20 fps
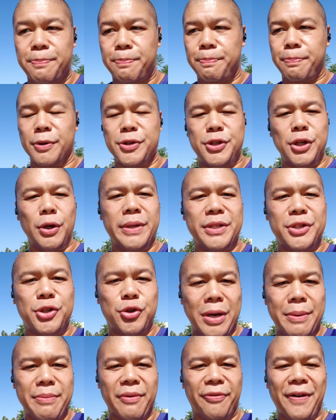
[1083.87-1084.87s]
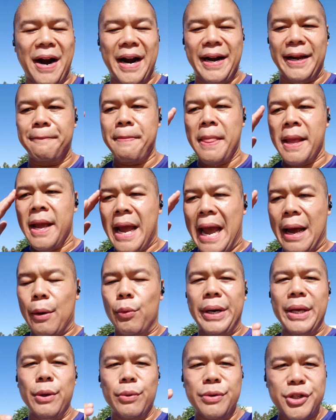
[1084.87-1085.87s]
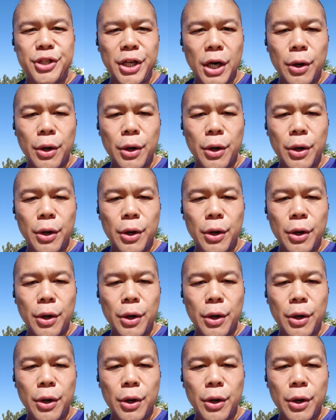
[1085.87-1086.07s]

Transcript: pursue his dream of fighting. And what he would do